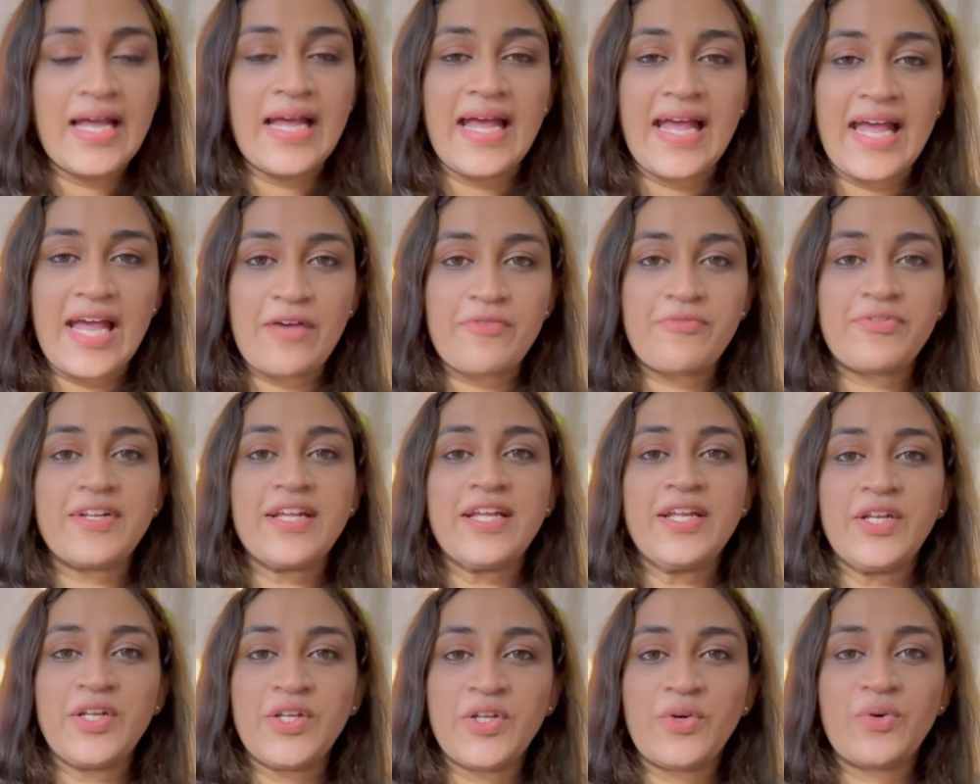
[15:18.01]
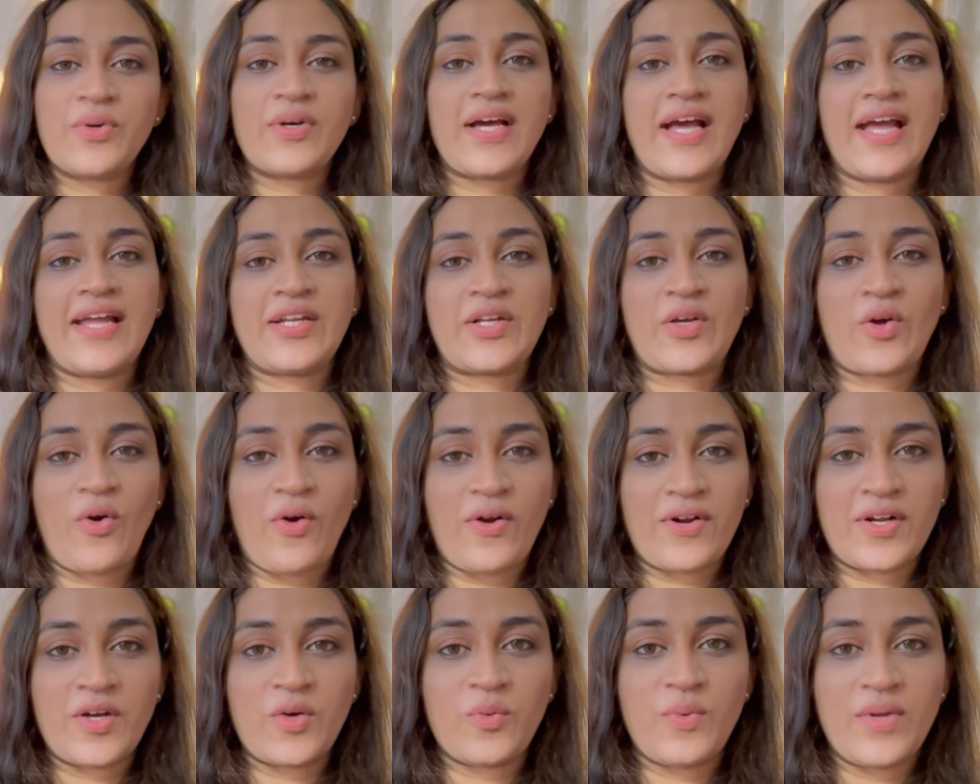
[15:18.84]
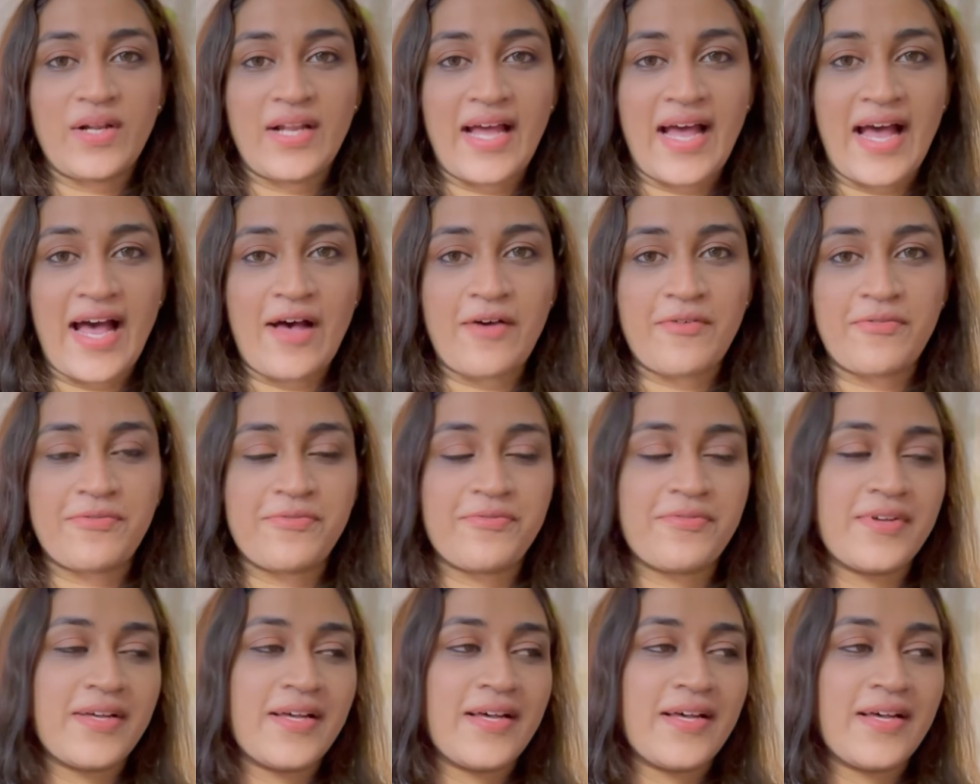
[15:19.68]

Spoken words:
Every nook and corner will have